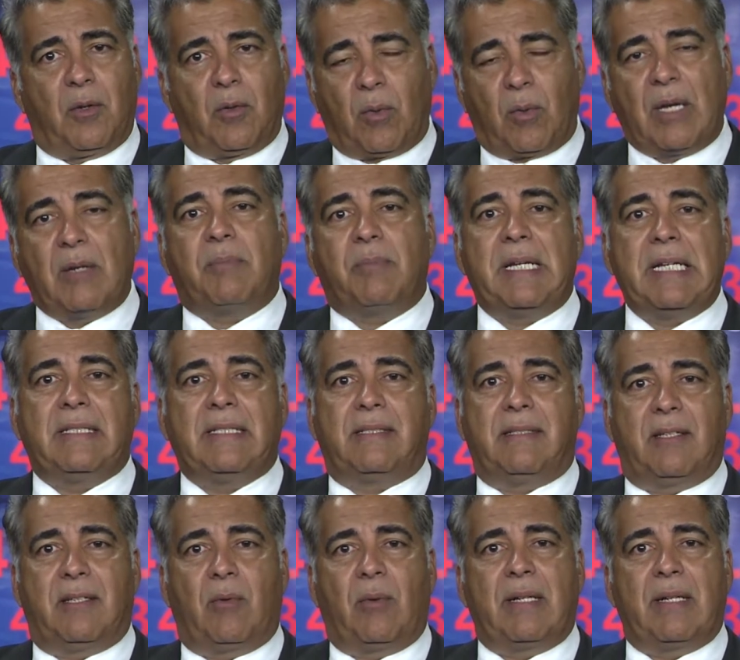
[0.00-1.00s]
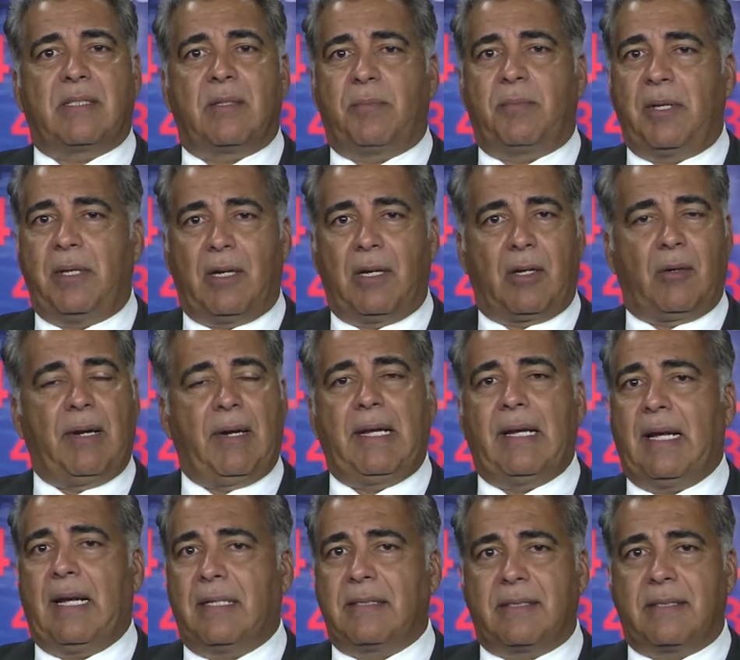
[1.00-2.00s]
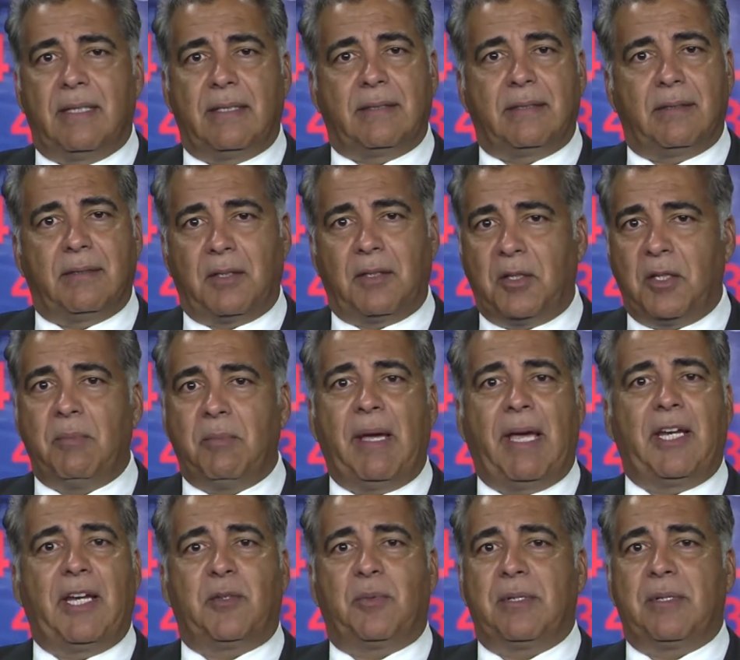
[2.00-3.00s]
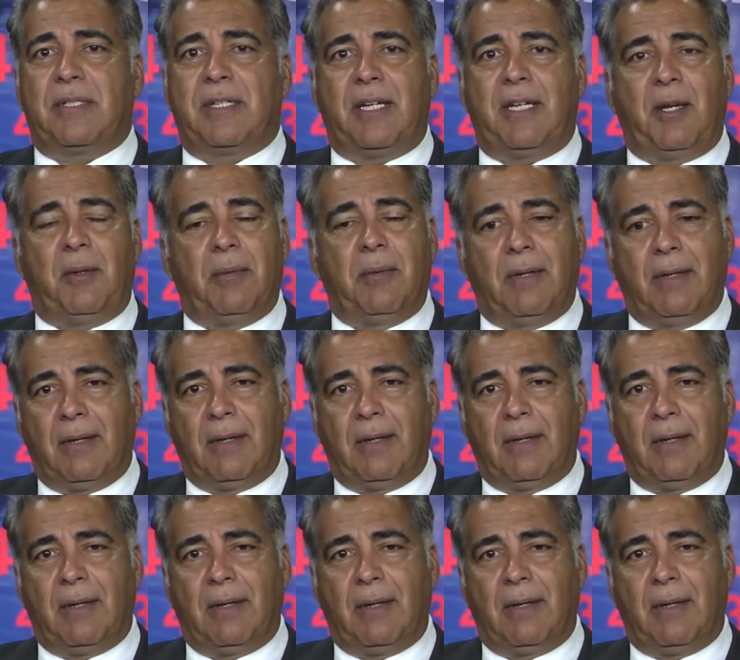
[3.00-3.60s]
the right pieces in the recipe, a great asset, a good management team,